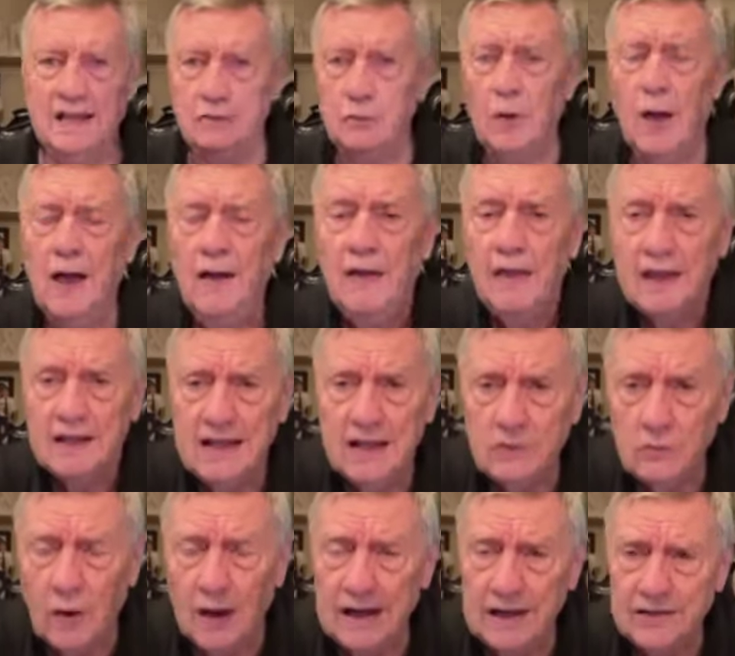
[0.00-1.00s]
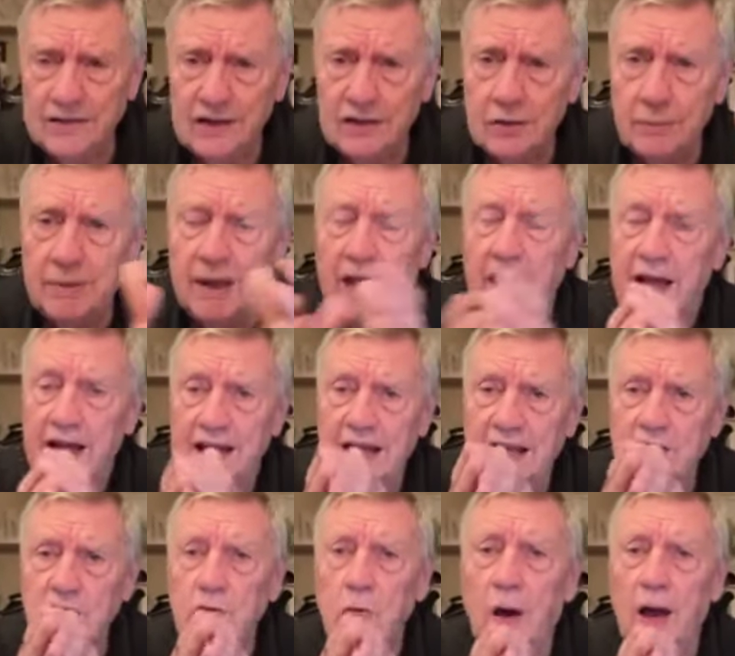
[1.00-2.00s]
That's why, listen to me,
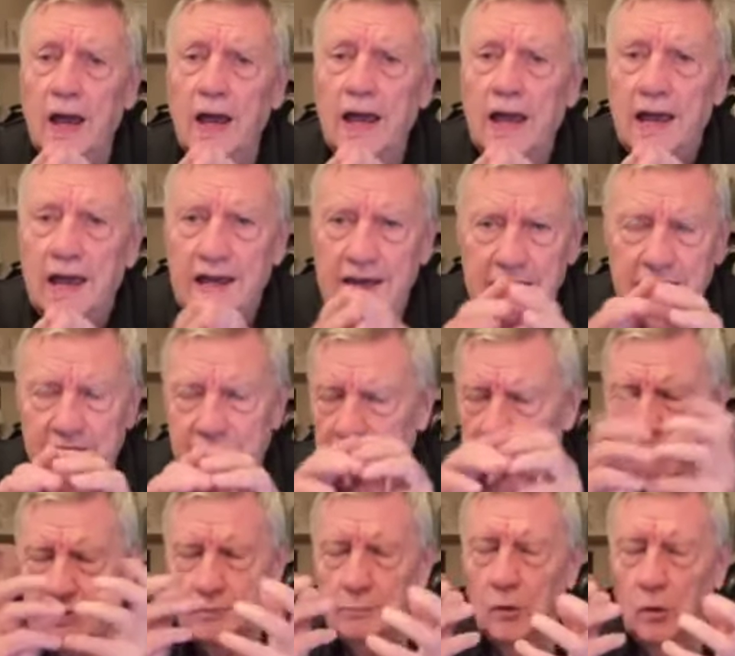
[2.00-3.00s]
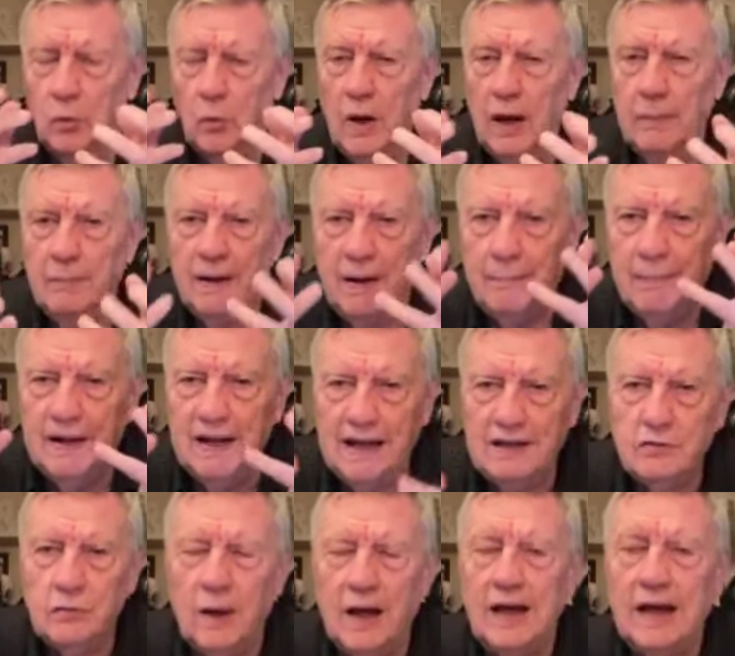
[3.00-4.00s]
that's why, in a very small way, but
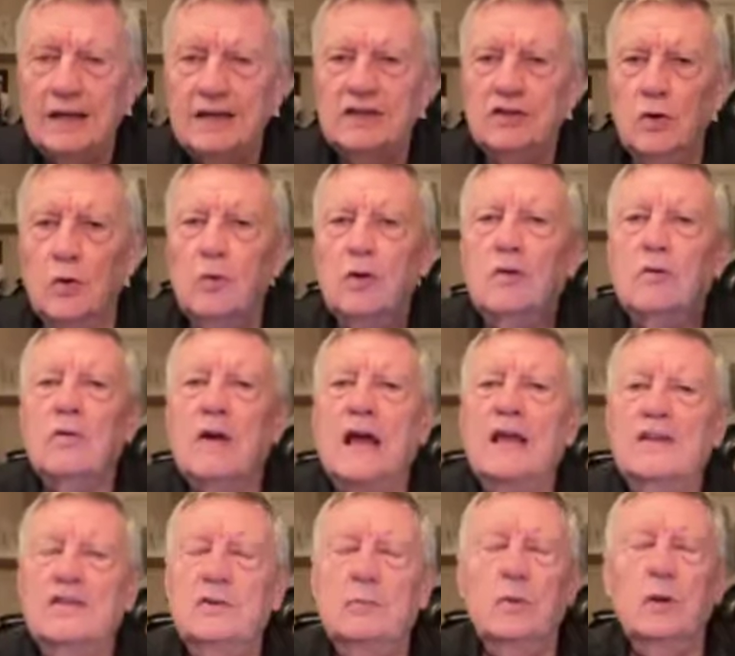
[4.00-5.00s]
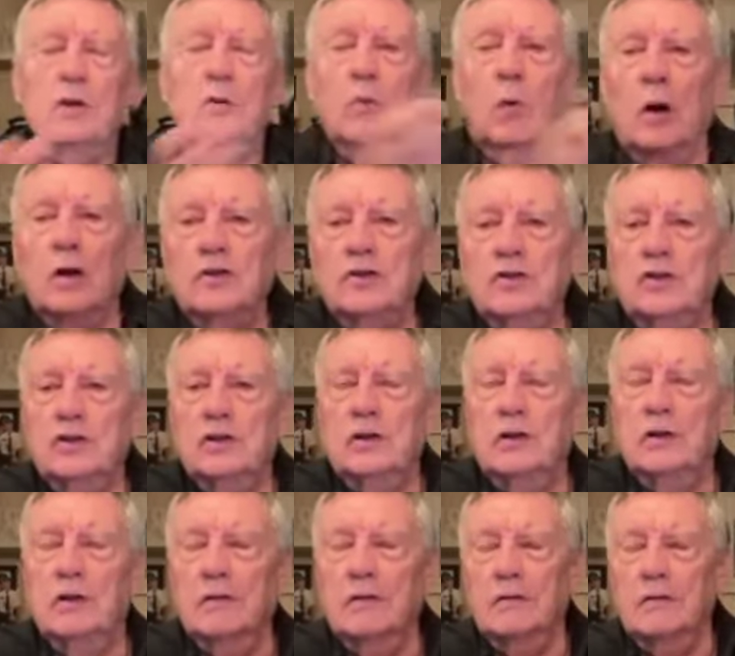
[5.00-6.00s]
that's why it's so crazy when you
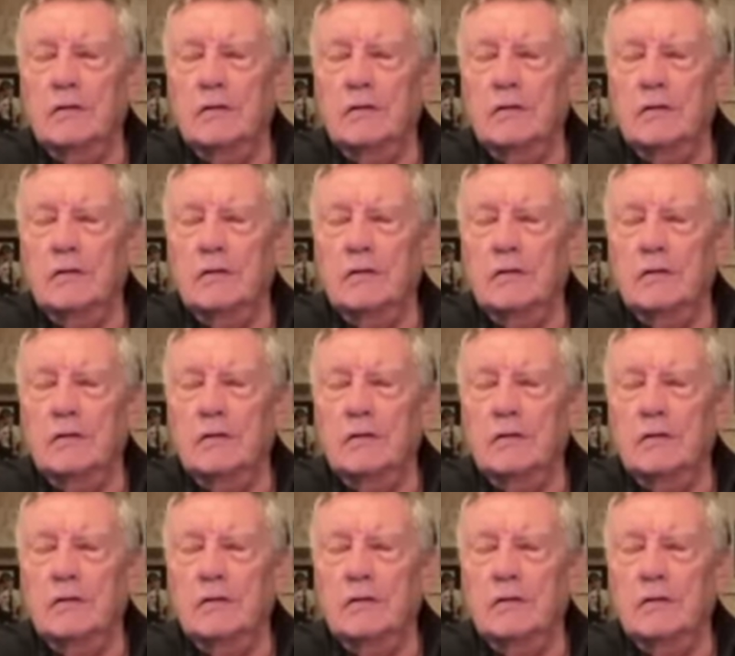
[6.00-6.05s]
watch